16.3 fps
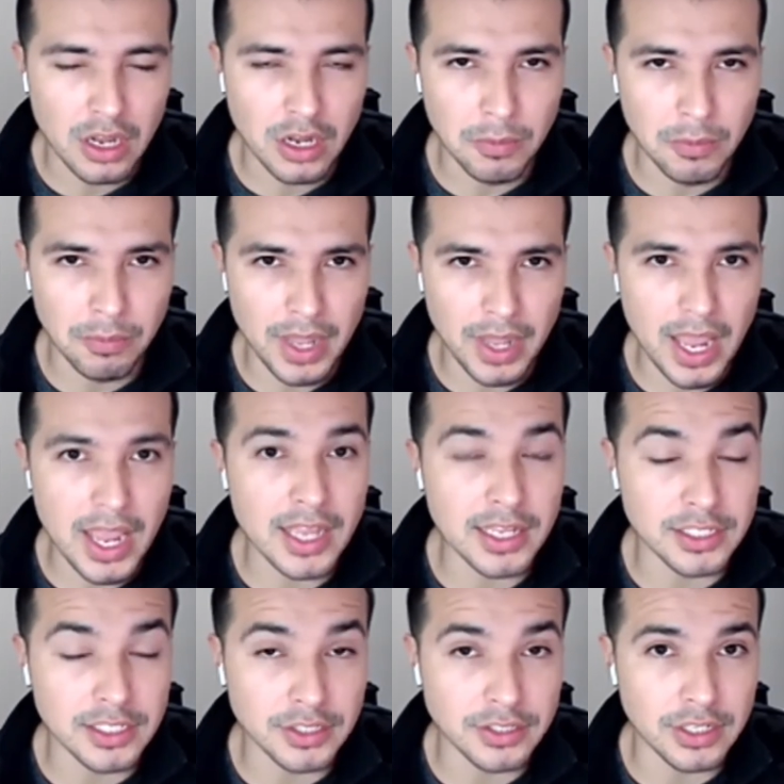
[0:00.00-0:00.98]

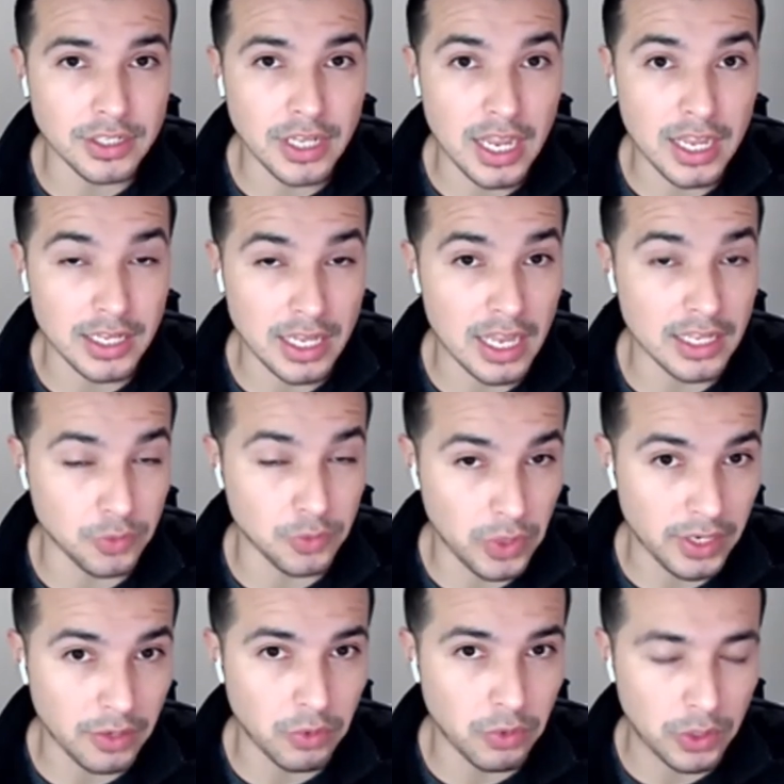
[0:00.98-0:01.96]
as we
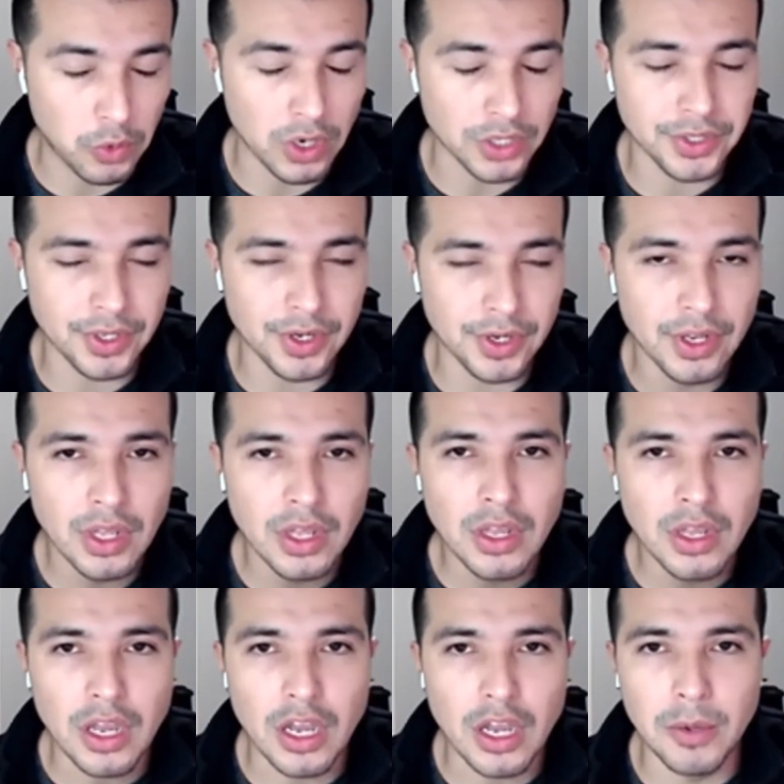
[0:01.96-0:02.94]
requested.
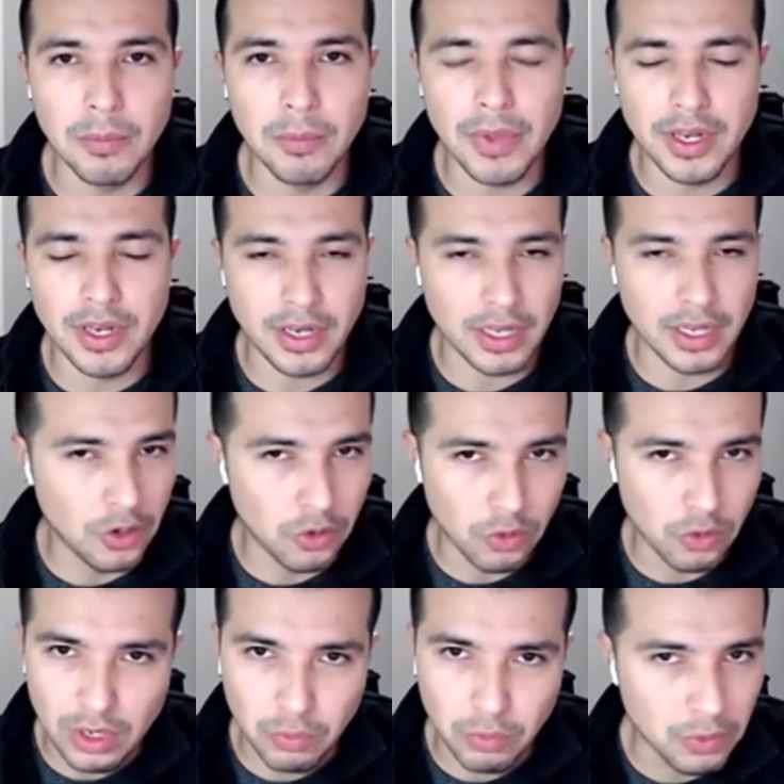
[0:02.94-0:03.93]
And
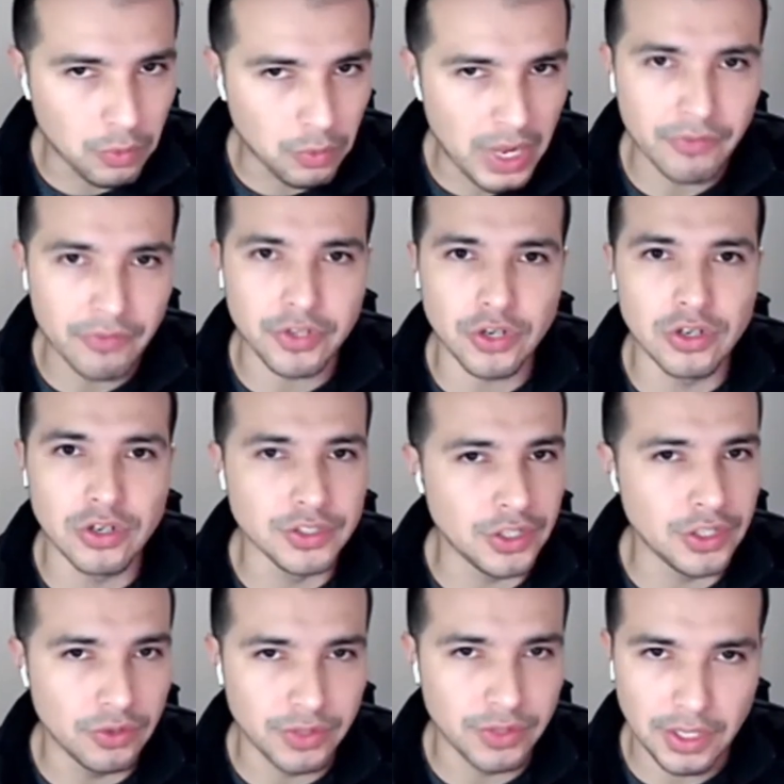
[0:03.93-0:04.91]
when we have turns,
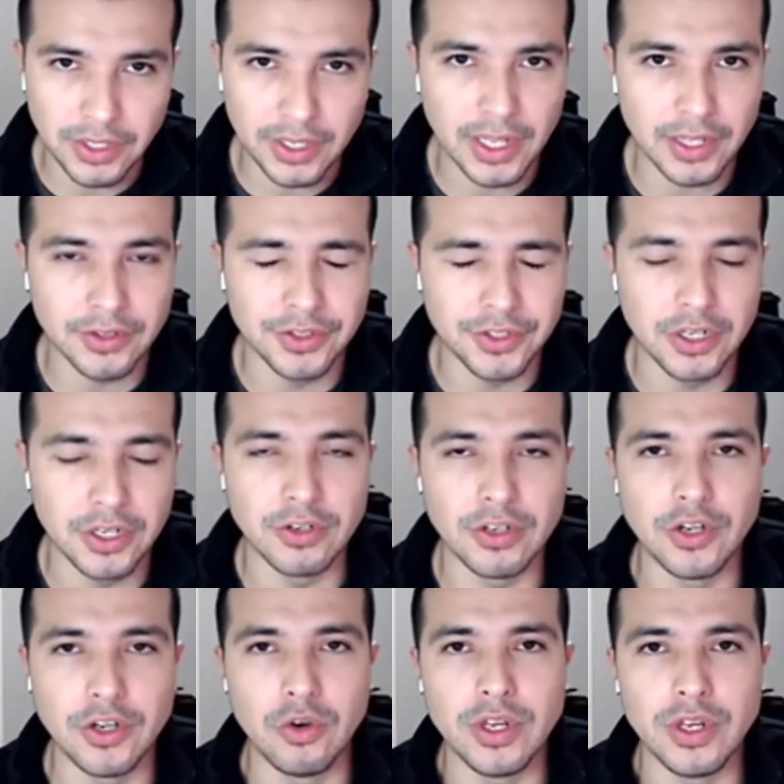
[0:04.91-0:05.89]
that they get done, in
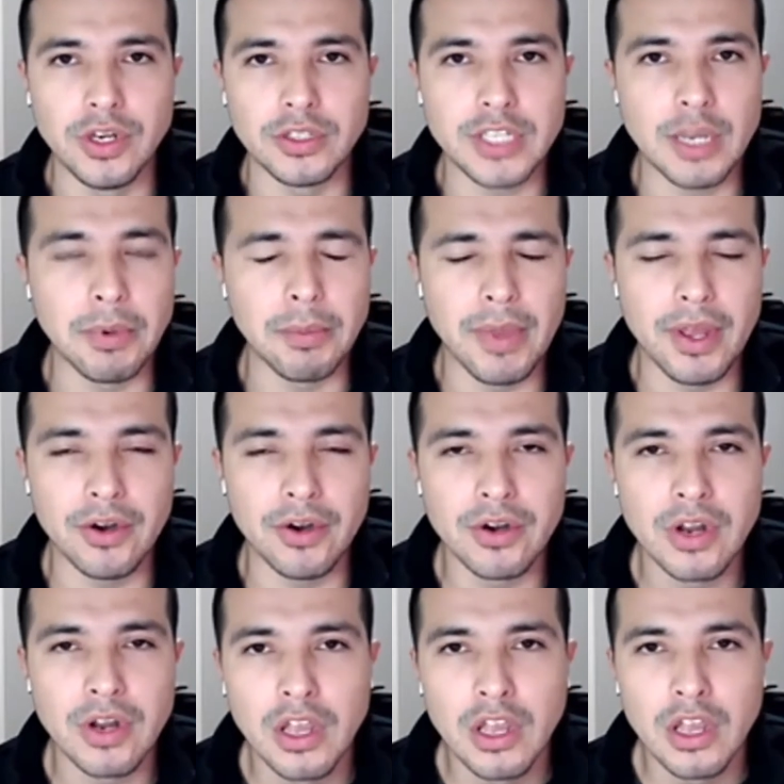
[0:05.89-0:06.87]
a timely manner.
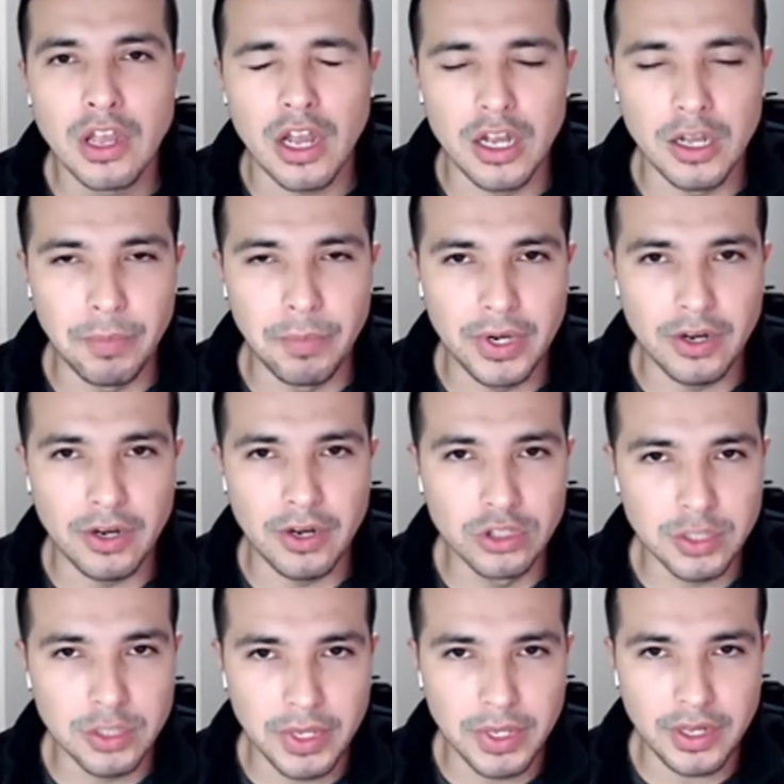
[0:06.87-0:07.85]
But
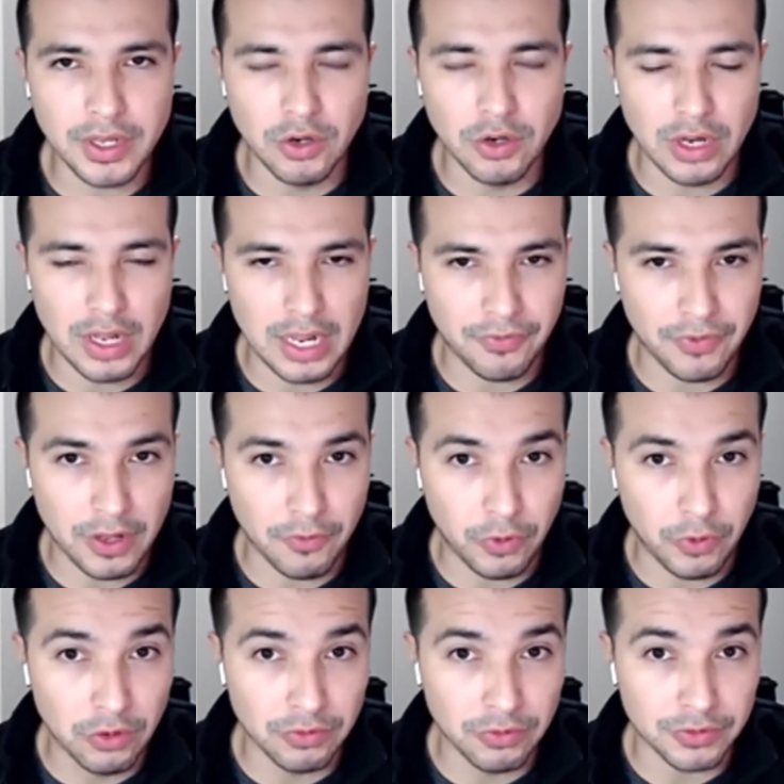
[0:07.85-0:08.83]
ultimately, if we
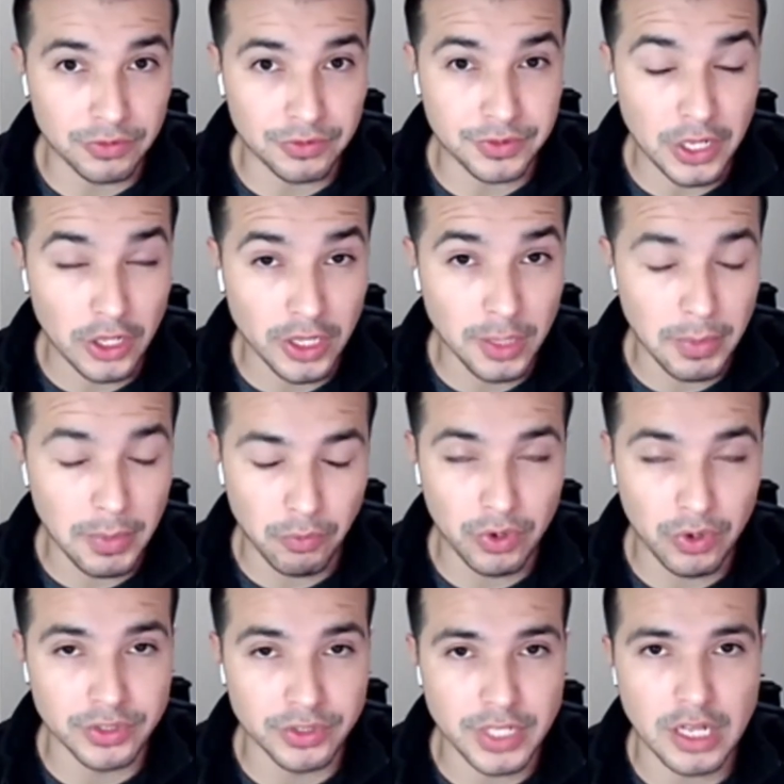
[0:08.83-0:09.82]
don't tell them and we
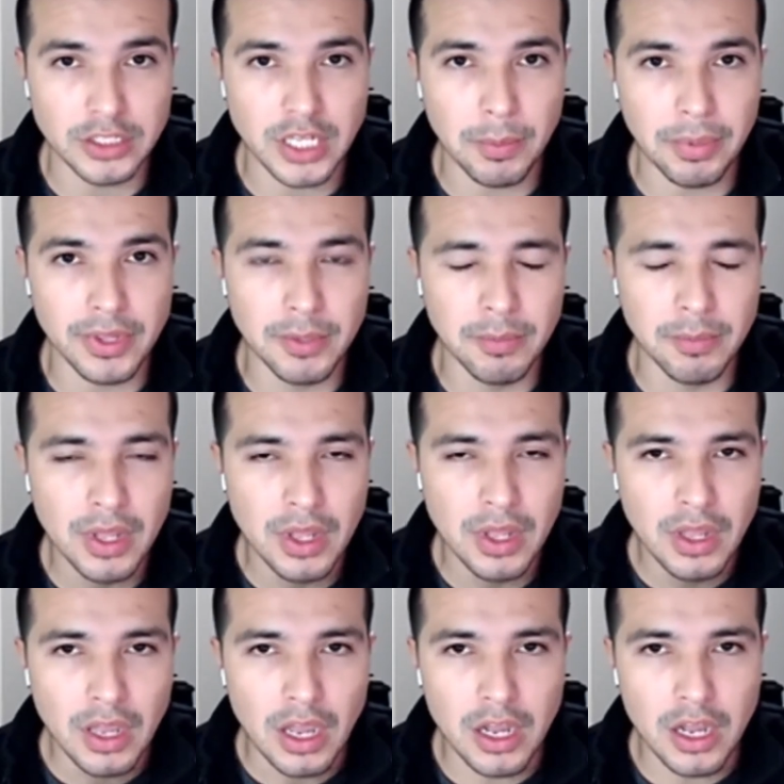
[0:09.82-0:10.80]
don't stay on top of them,
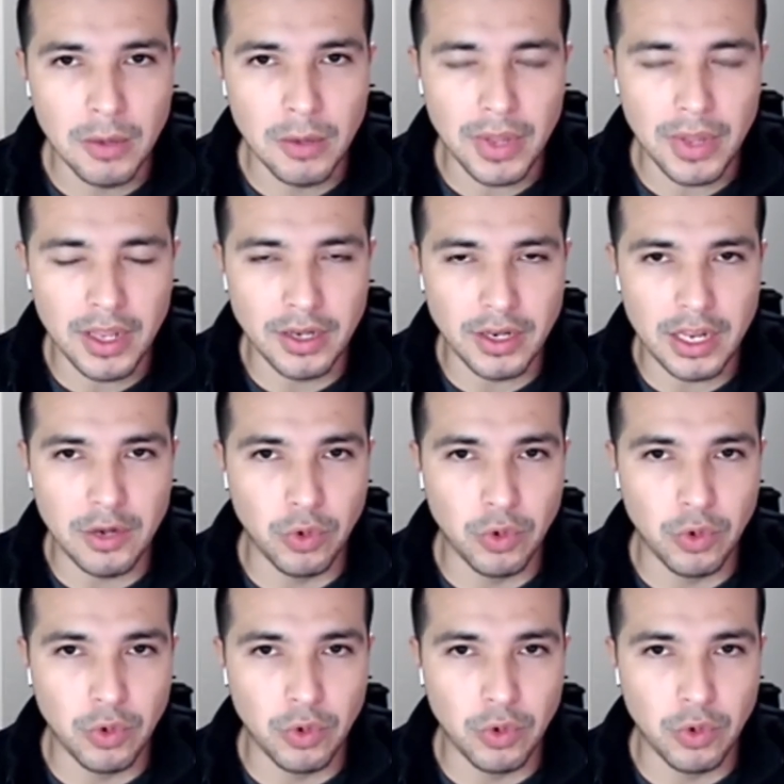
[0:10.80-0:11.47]
and we're